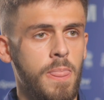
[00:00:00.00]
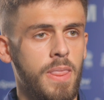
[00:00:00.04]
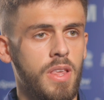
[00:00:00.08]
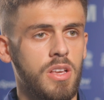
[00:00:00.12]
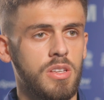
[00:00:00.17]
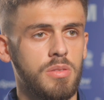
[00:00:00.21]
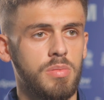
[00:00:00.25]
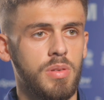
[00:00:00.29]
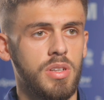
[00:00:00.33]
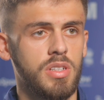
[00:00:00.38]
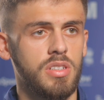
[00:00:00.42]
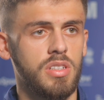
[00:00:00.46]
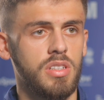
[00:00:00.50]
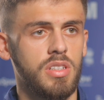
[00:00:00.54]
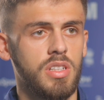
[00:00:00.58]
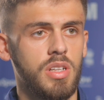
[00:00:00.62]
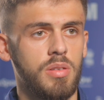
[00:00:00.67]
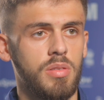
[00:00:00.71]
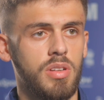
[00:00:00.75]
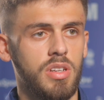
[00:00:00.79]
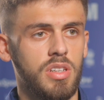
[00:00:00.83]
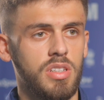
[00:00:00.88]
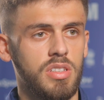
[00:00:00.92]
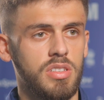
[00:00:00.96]
especially
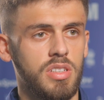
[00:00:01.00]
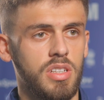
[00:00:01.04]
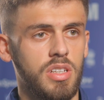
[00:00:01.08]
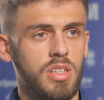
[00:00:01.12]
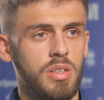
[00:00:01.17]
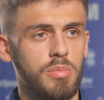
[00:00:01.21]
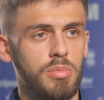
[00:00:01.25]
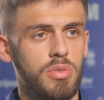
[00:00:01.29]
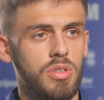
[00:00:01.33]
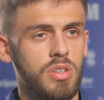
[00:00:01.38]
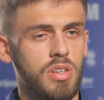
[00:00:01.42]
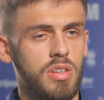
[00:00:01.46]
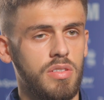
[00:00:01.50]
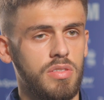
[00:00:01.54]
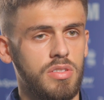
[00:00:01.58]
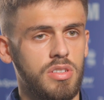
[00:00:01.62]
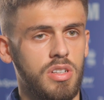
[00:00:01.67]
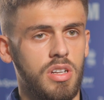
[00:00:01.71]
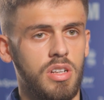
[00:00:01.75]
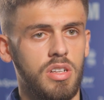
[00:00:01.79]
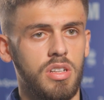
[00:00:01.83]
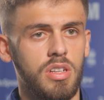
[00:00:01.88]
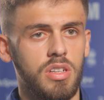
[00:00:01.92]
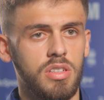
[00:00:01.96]
then, like you say, they bought off
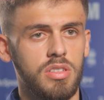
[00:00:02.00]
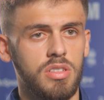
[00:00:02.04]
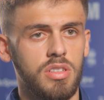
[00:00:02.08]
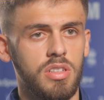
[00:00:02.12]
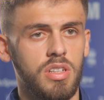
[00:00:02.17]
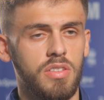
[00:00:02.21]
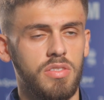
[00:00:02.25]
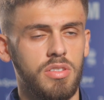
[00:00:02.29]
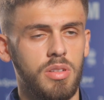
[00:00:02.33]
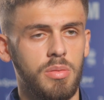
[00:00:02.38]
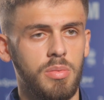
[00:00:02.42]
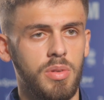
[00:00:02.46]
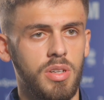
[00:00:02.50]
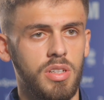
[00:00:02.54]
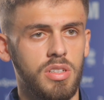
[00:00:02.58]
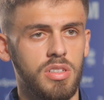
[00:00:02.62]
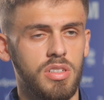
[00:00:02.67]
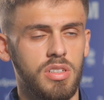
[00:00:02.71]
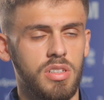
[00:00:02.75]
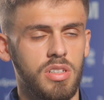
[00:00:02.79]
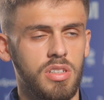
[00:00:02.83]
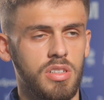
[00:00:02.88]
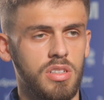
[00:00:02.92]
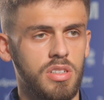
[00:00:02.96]
Charlie Austin off the
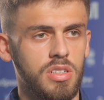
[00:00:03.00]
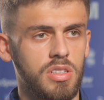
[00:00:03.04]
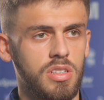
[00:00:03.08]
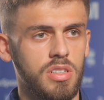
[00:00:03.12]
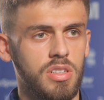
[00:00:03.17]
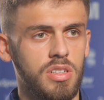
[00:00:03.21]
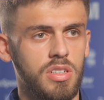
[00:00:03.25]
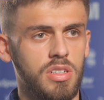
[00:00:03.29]
bench, and then